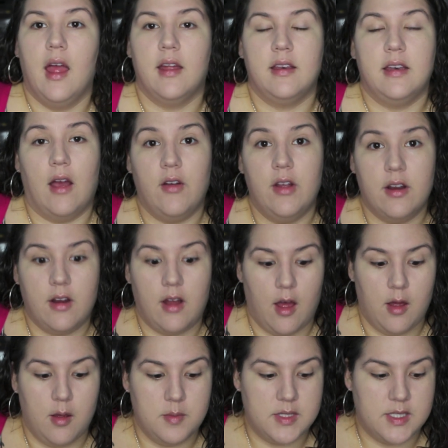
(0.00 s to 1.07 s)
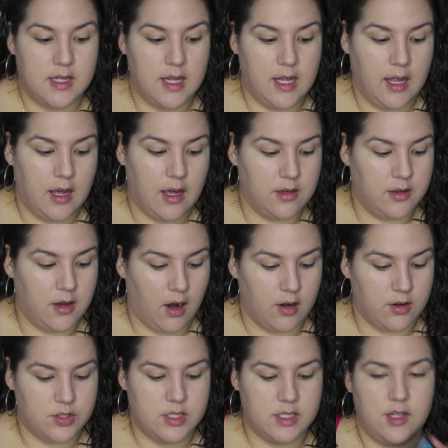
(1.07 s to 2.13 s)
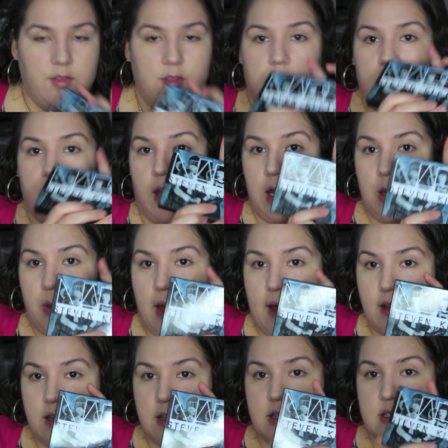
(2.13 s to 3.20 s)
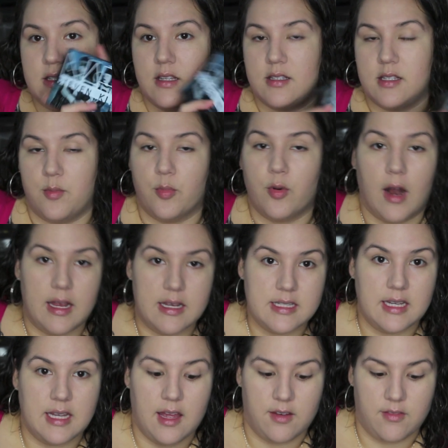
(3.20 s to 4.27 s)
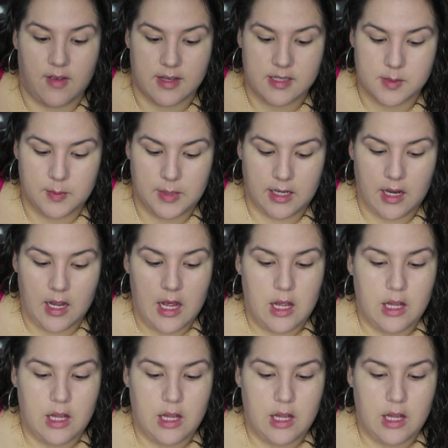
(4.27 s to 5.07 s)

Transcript: Now here comes the NARS Stephen Klein palette. This is a pricey investment.